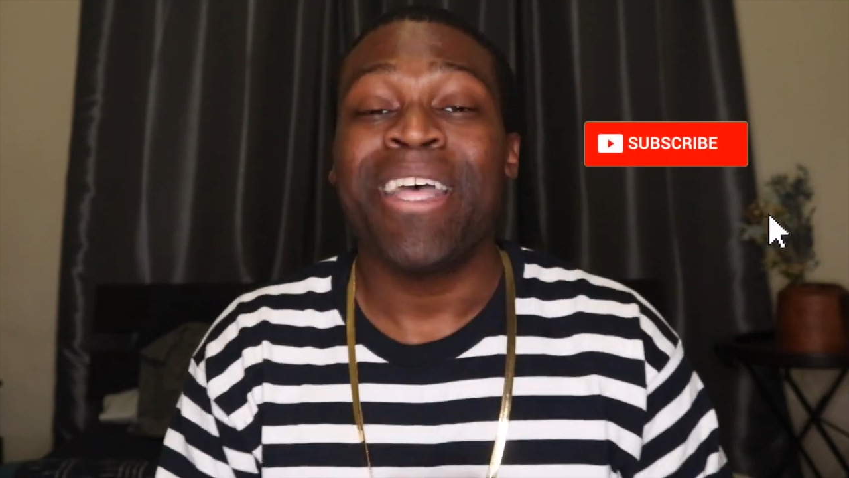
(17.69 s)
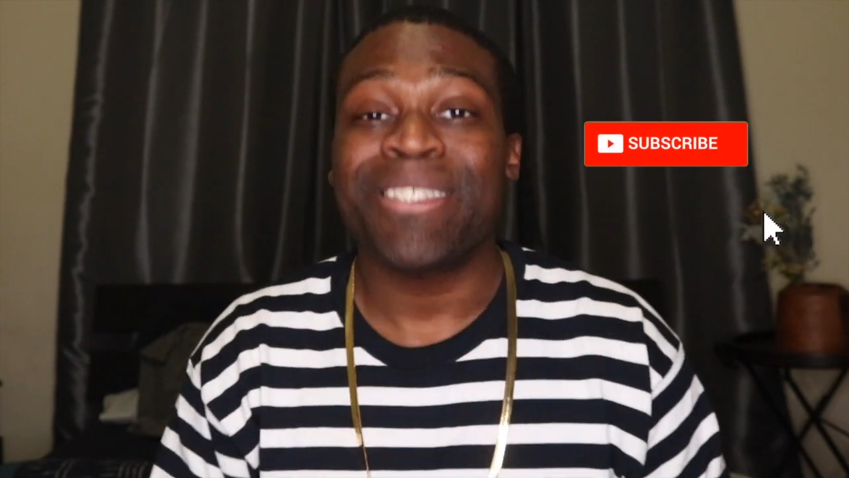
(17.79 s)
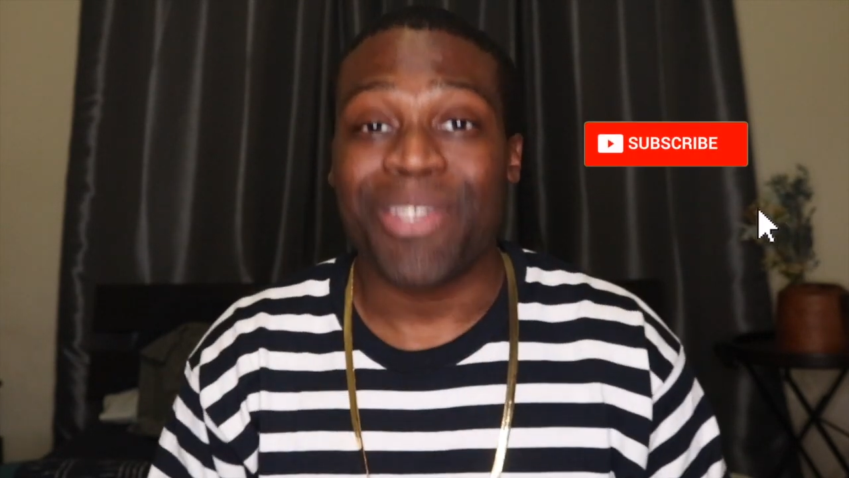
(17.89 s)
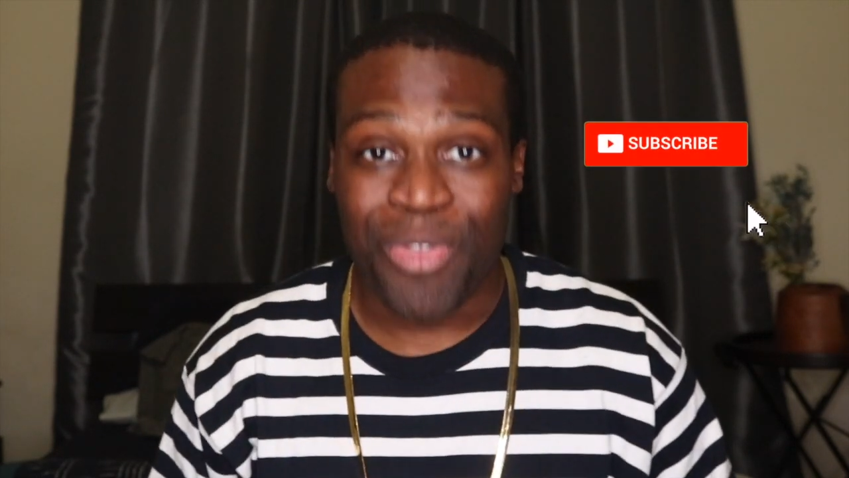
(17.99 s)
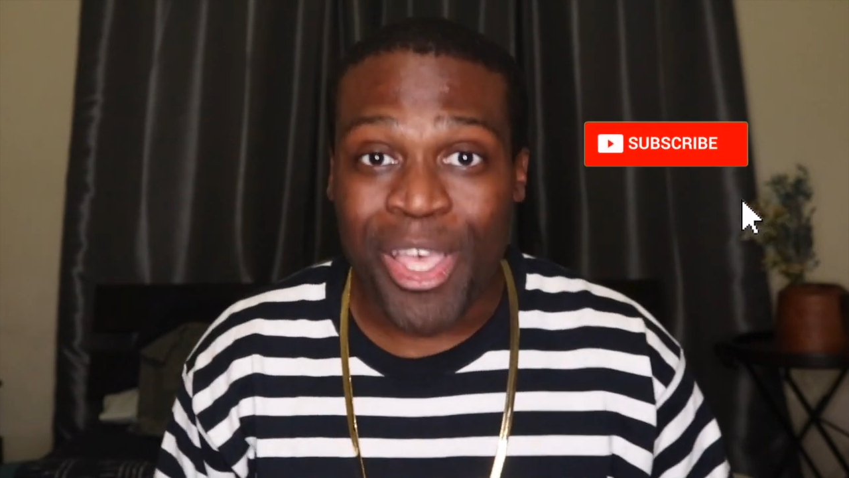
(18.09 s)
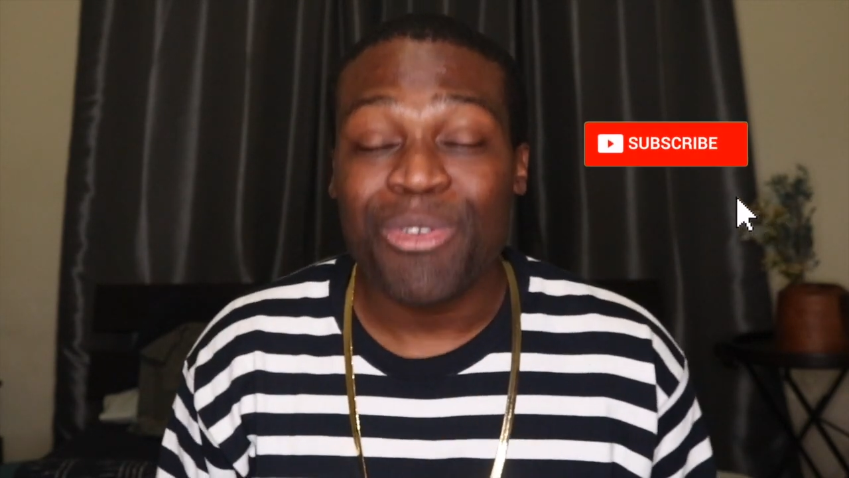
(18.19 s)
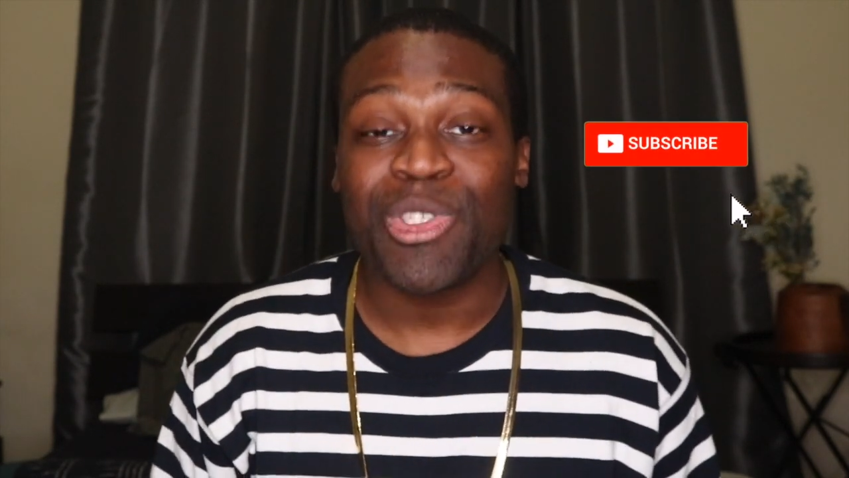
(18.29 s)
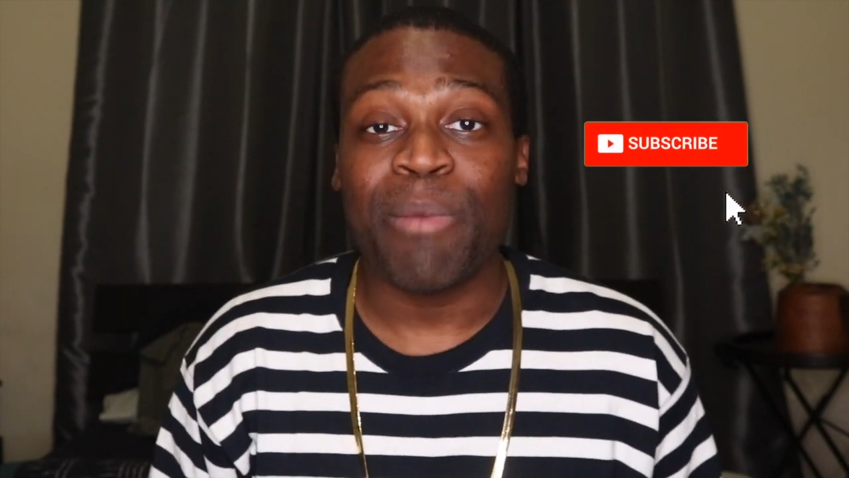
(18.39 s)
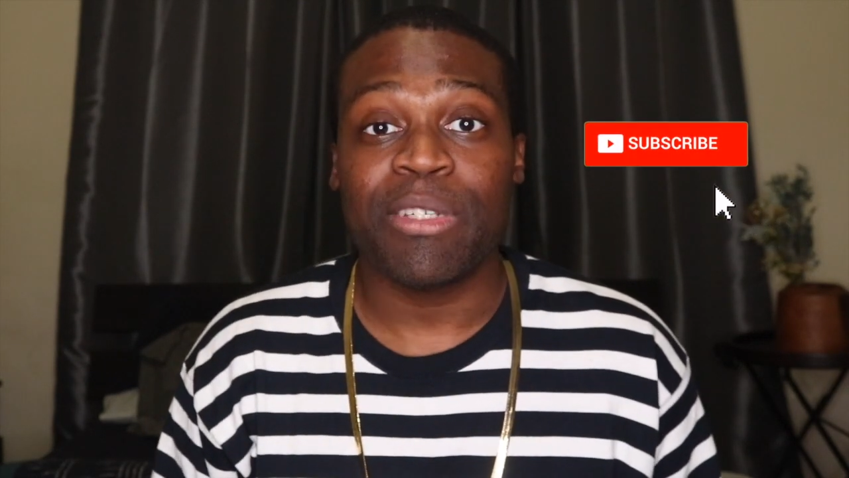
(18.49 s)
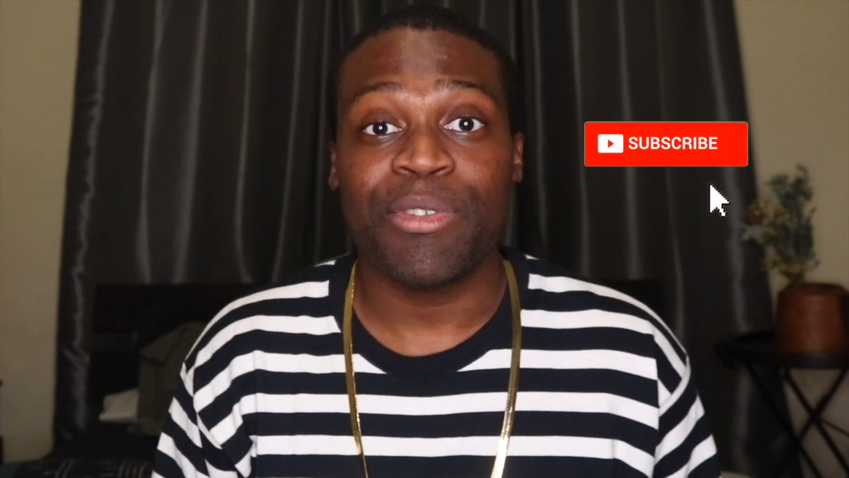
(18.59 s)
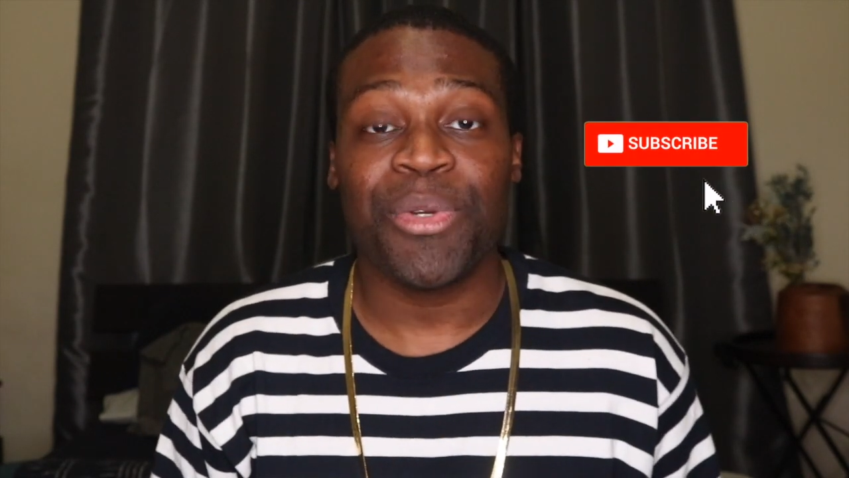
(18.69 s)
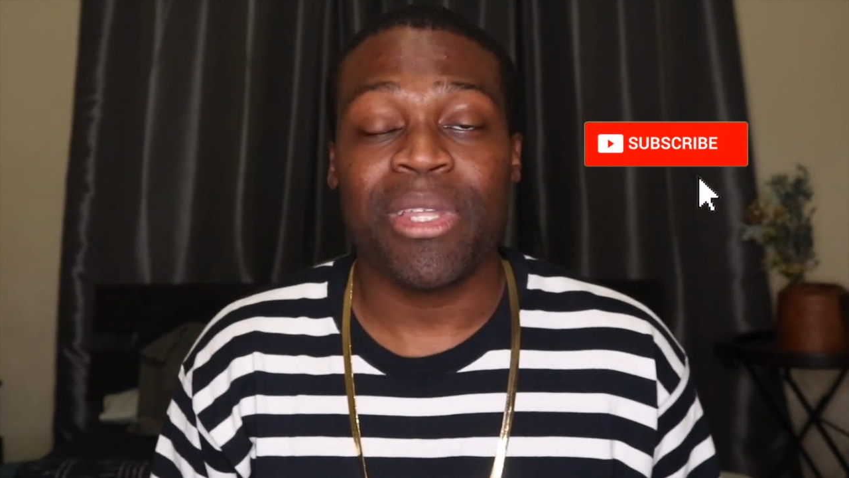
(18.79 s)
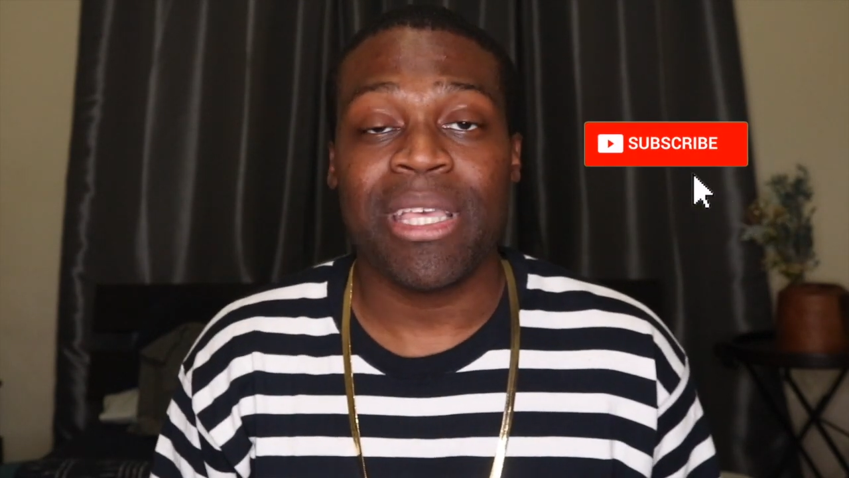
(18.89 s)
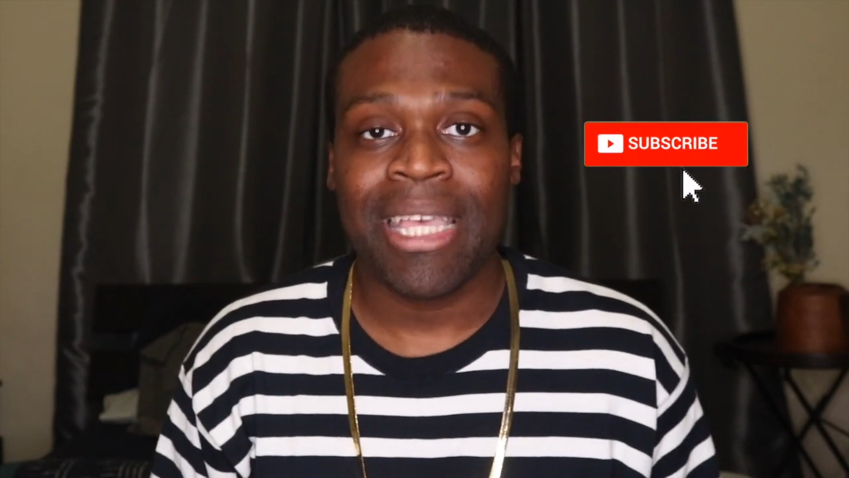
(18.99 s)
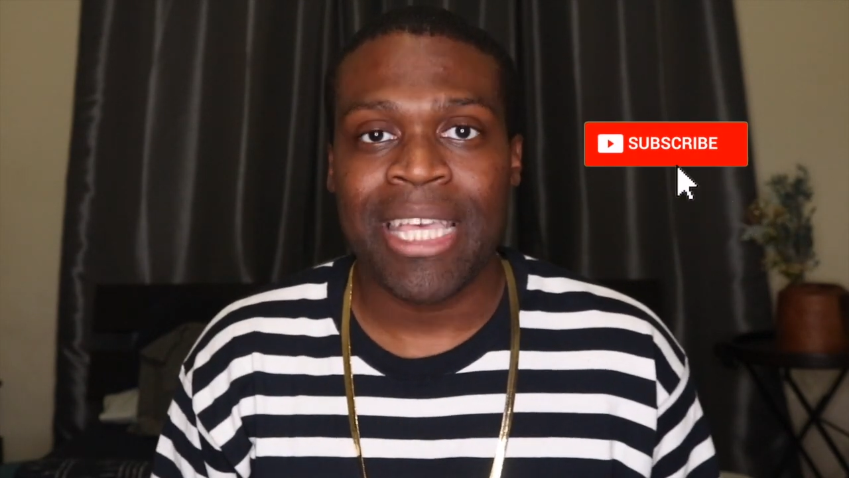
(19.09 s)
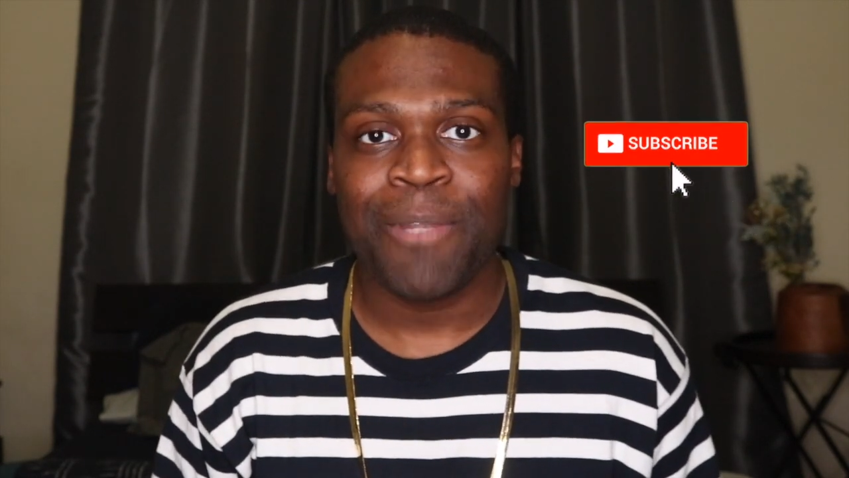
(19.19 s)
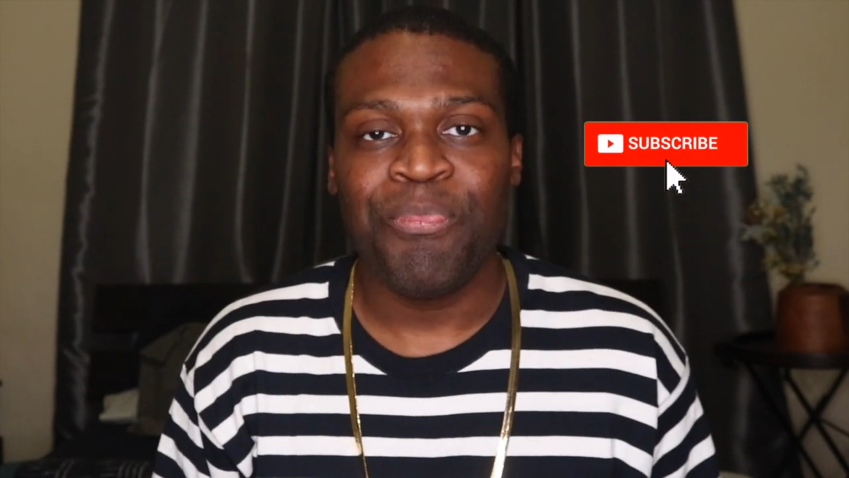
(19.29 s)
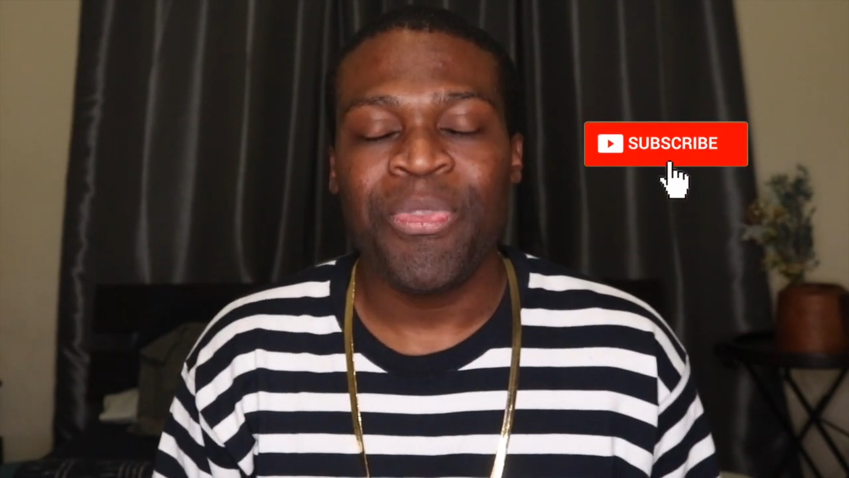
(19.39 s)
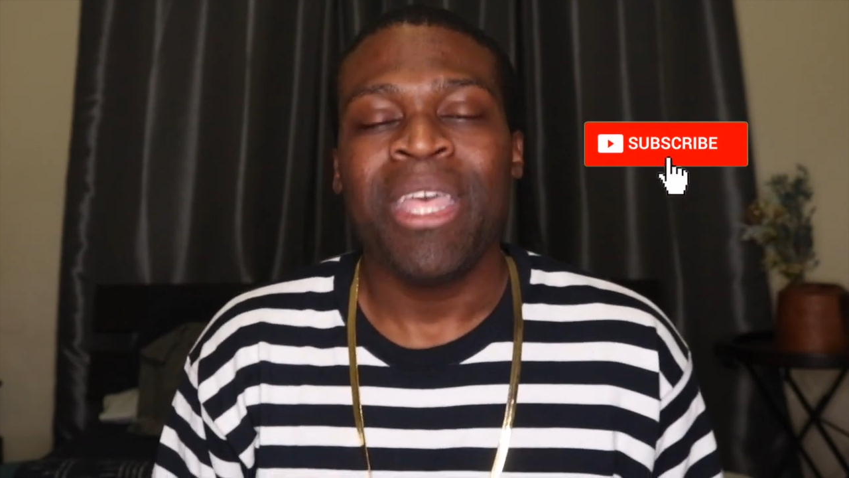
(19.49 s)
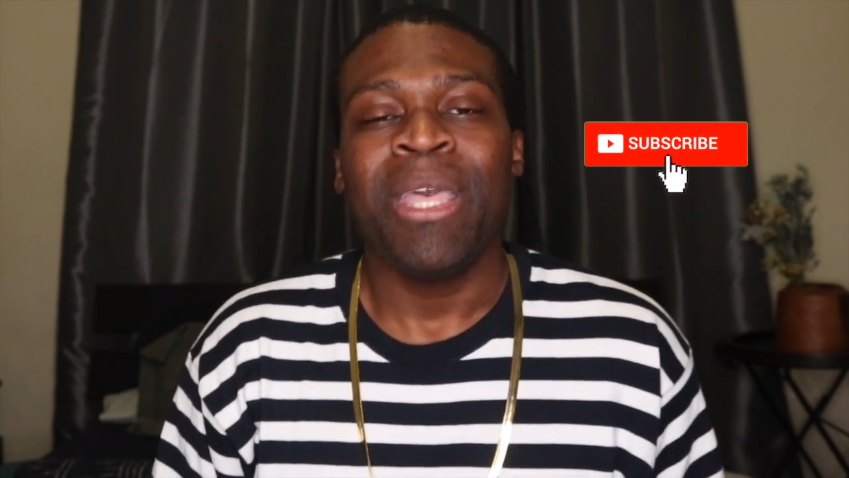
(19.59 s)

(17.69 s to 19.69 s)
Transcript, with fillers: So thank you so much for tuning in.